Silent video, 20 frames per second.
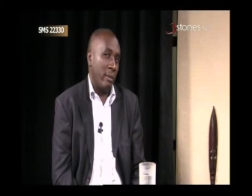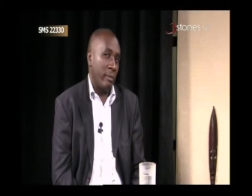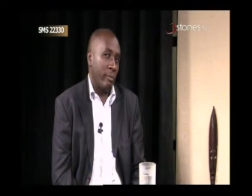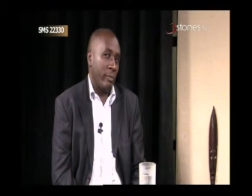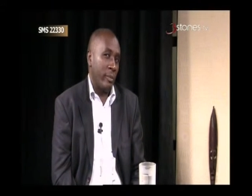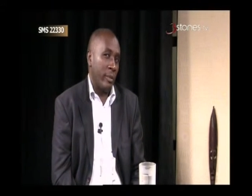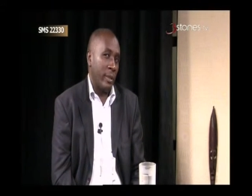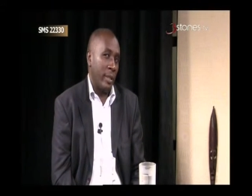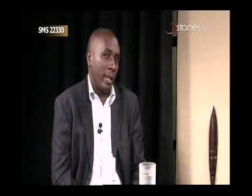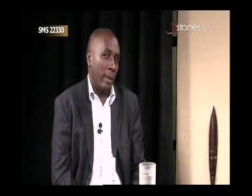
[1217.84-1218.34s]

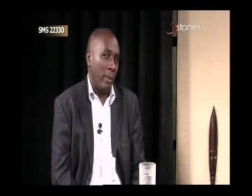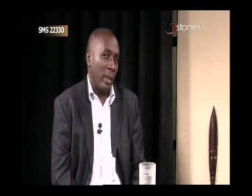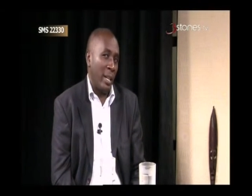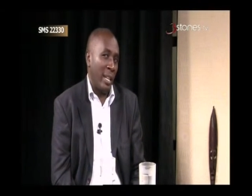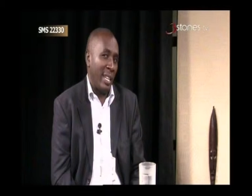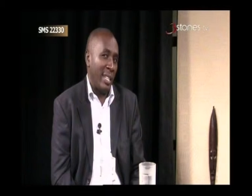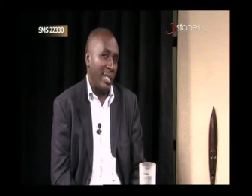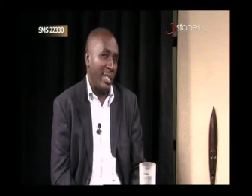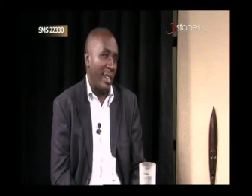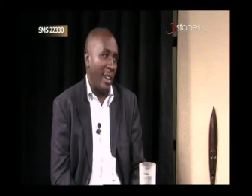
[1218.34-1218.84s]
someone
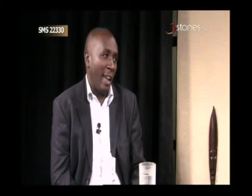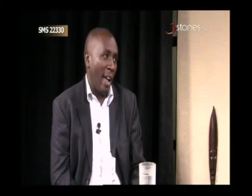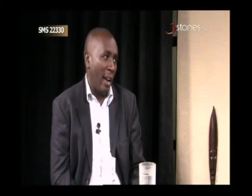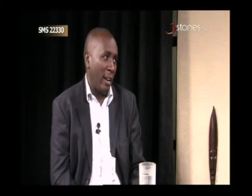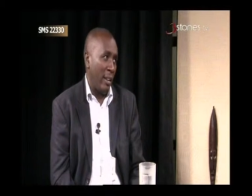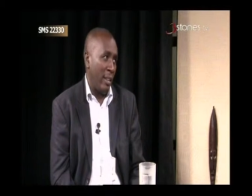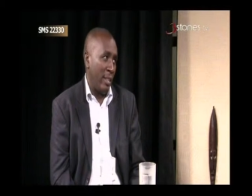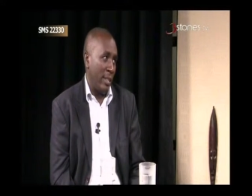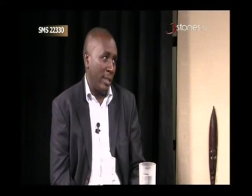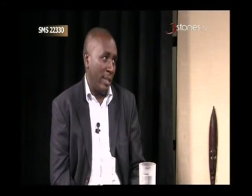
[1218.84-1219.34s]
has a
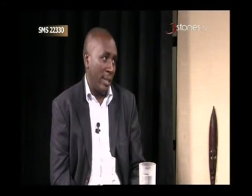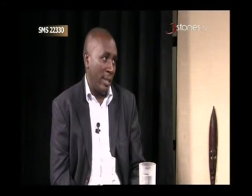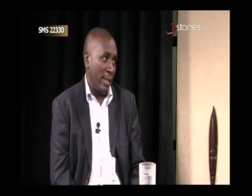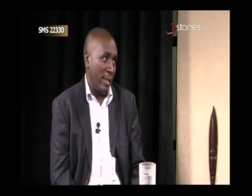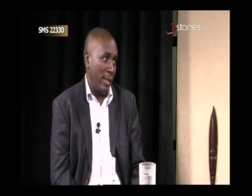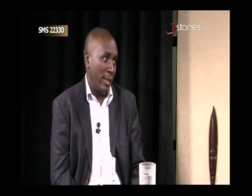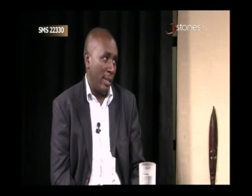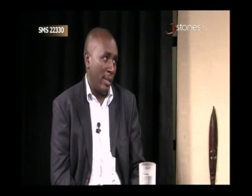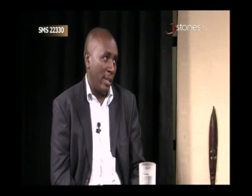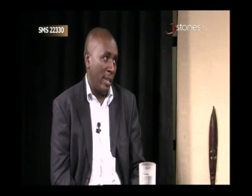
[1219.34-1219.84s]
lung disease
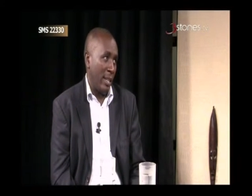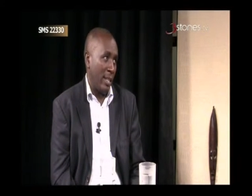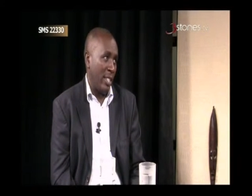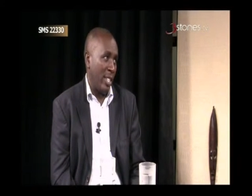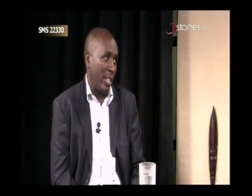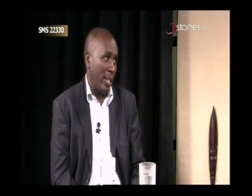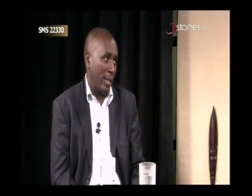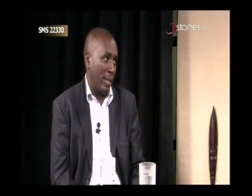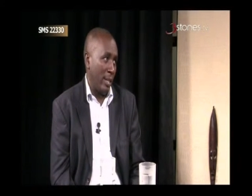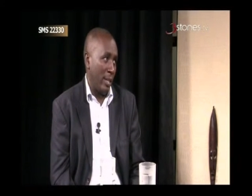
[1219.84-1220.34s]
that
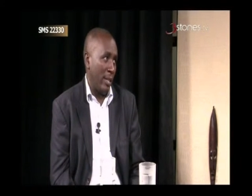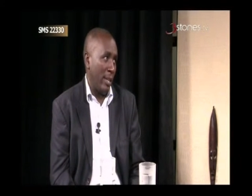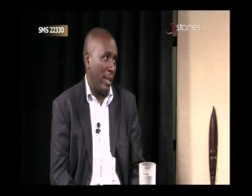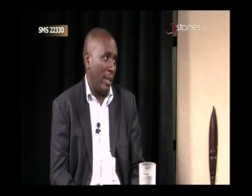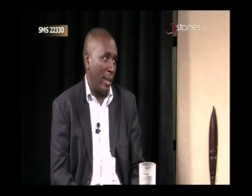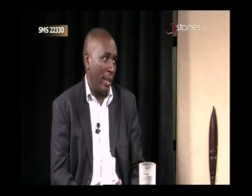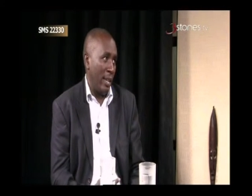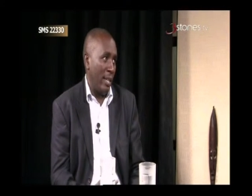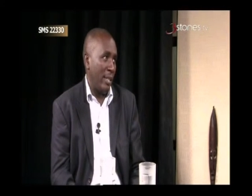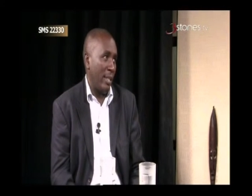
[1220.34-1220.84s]
changes the
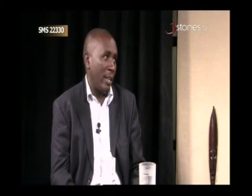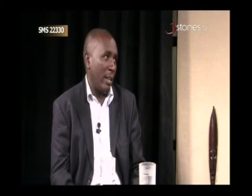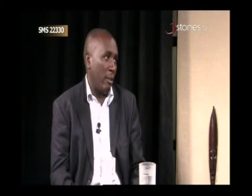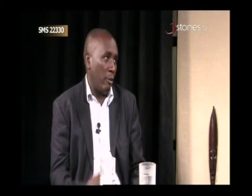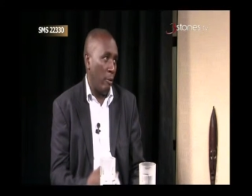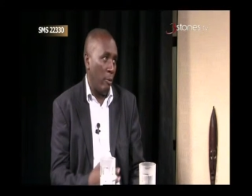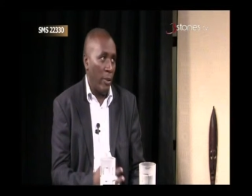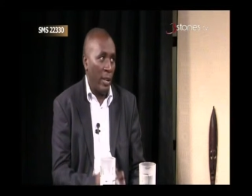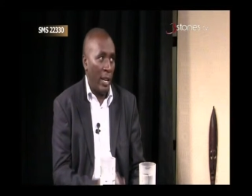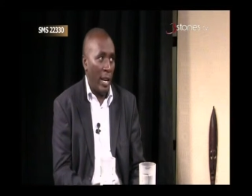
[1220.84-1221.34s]
inside
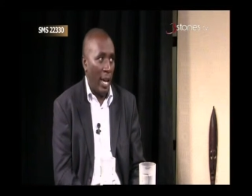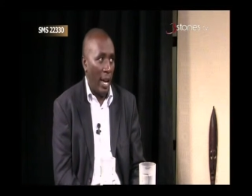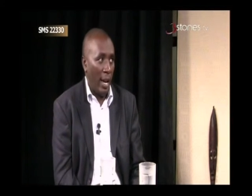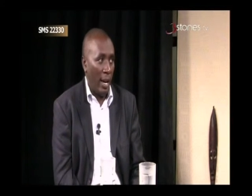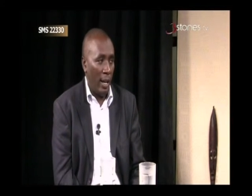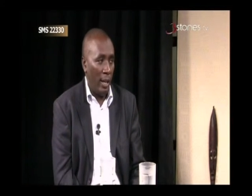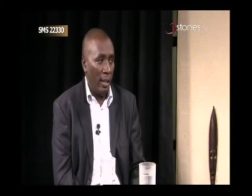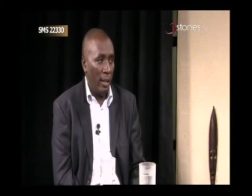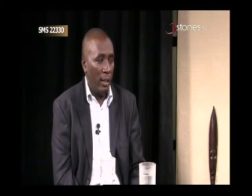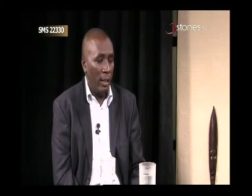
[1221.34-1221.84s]
of the
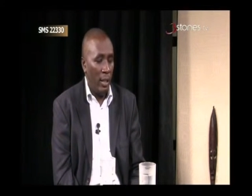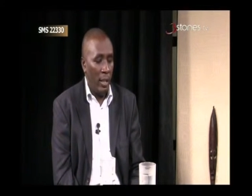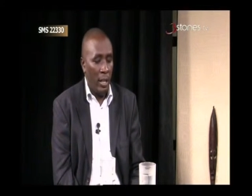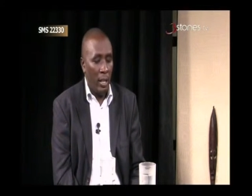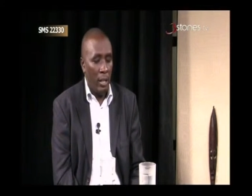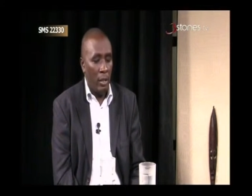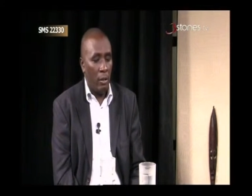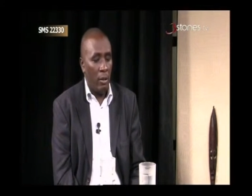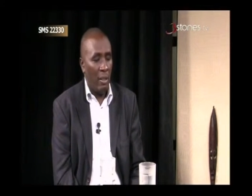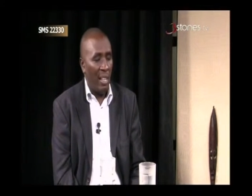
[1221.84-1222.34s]
lung,
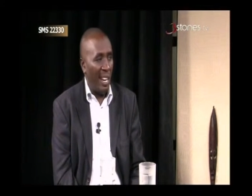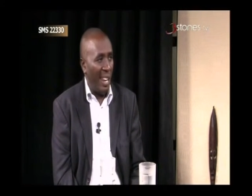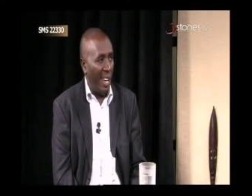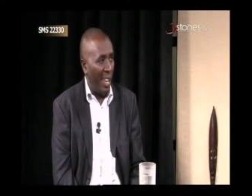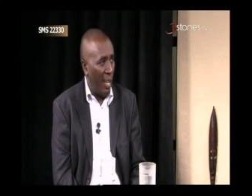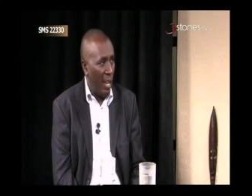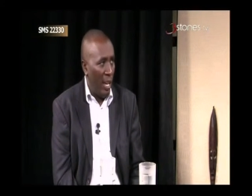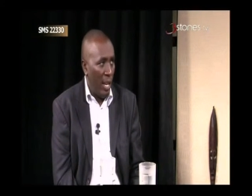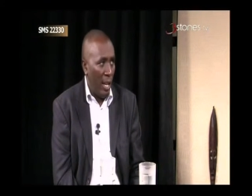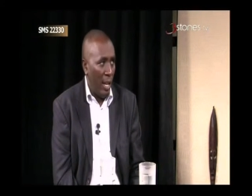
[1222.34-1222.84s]
so that
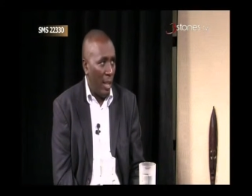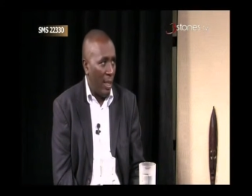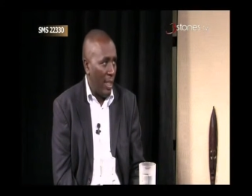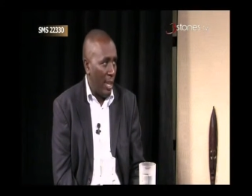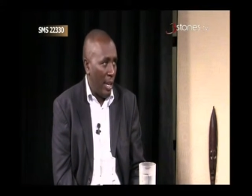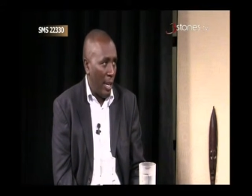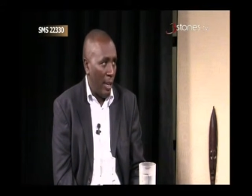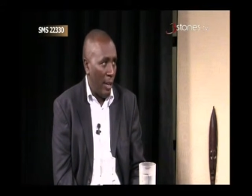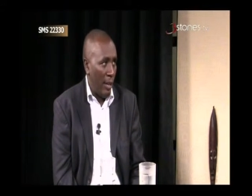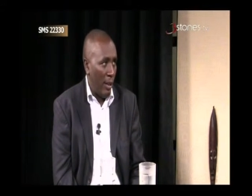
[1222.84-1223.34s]

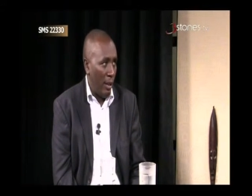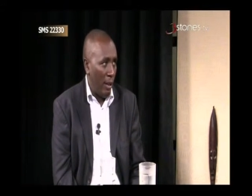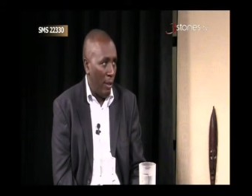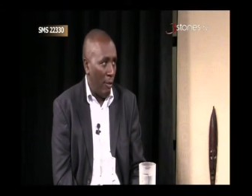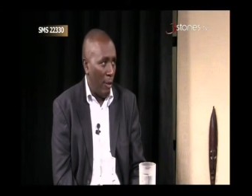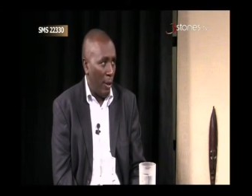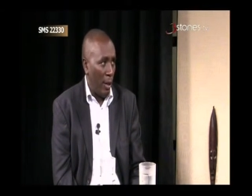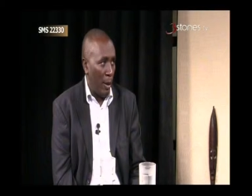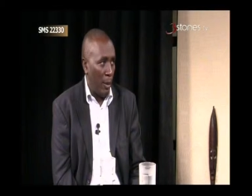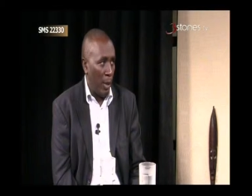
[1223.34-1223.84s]
anything, if
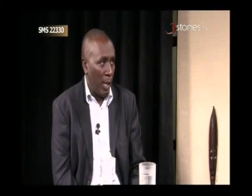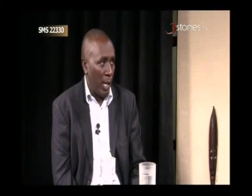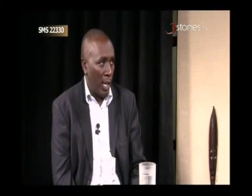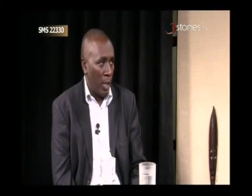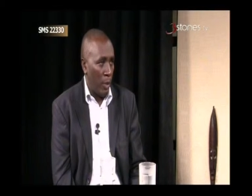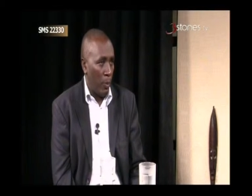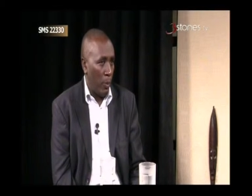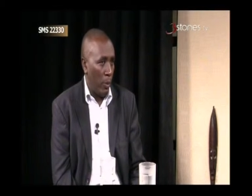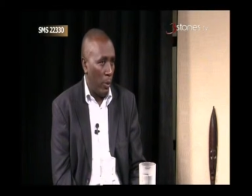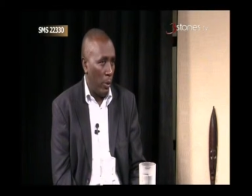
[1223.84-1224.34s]
you're
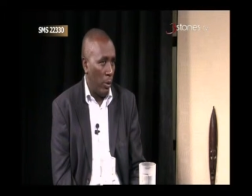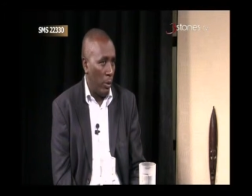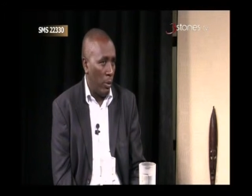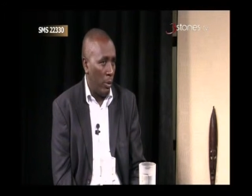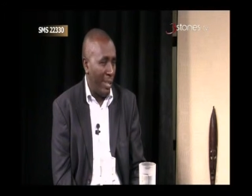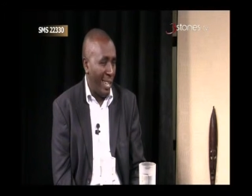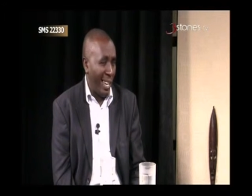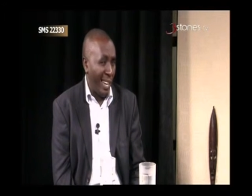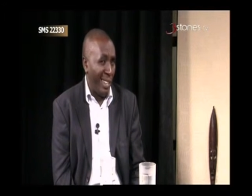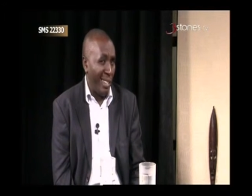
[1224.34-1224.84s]
exposed to
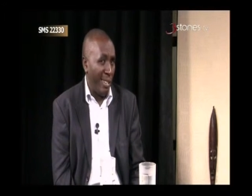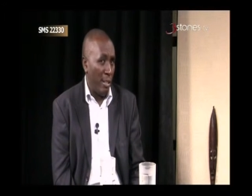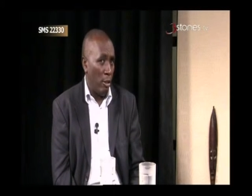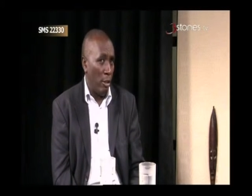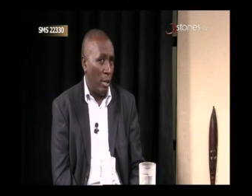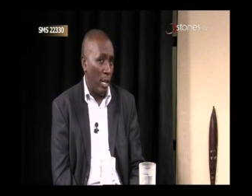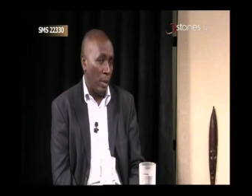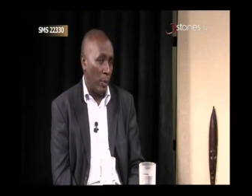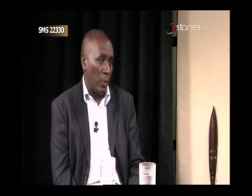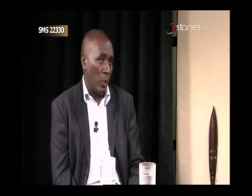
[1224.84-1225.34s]
dust,
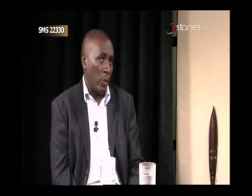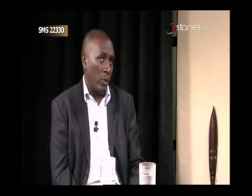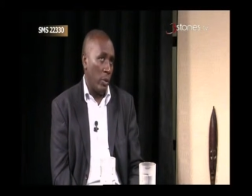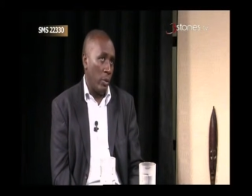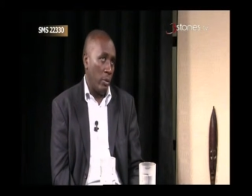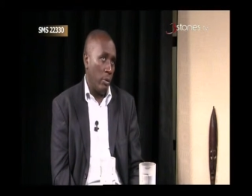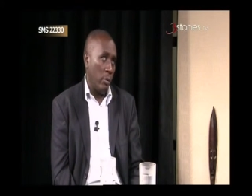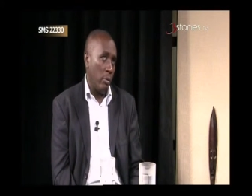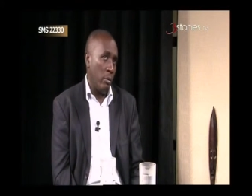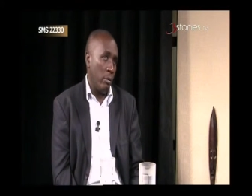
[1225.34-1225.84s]
you're exposed
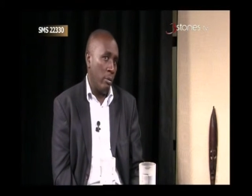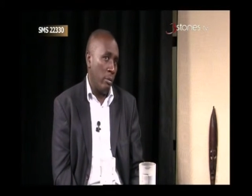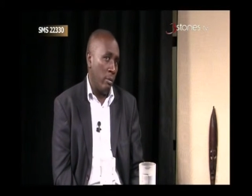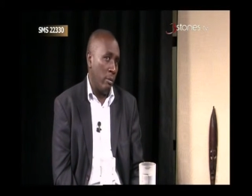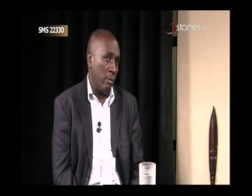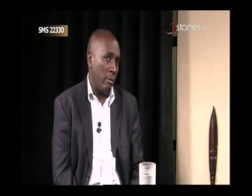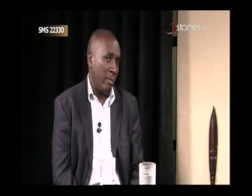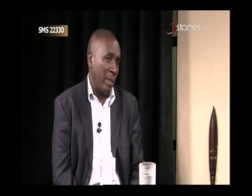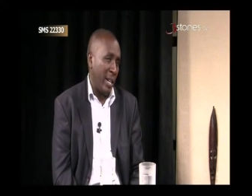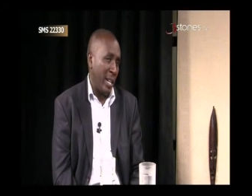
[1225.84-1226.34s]
to
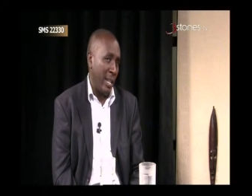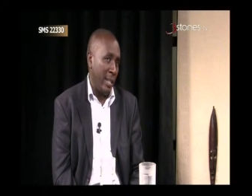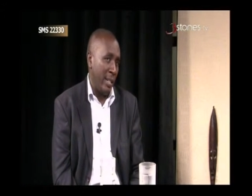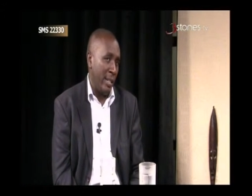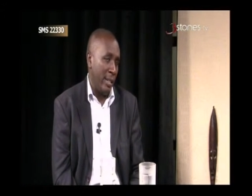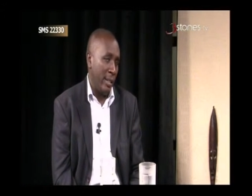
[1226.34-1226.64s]
bad